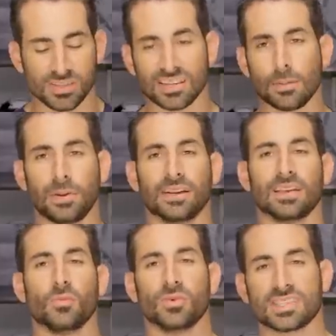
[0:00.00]
was a nitpick
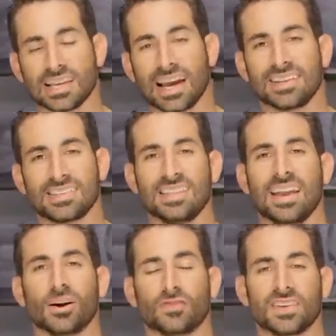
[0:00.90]
that we're sad to see
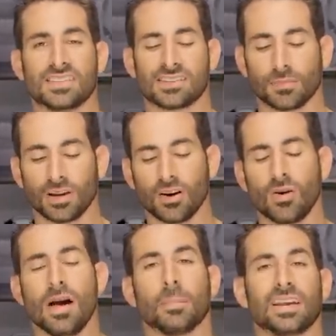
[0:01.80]
the AirFit system
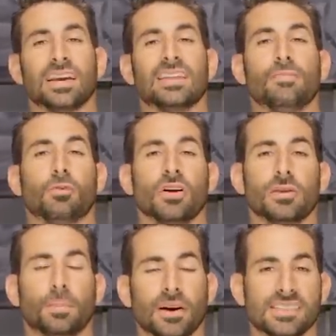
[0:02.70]
go, but again, they brought
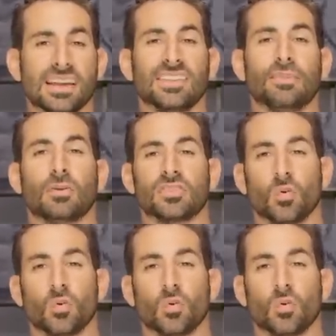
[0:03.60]
the price down, they brought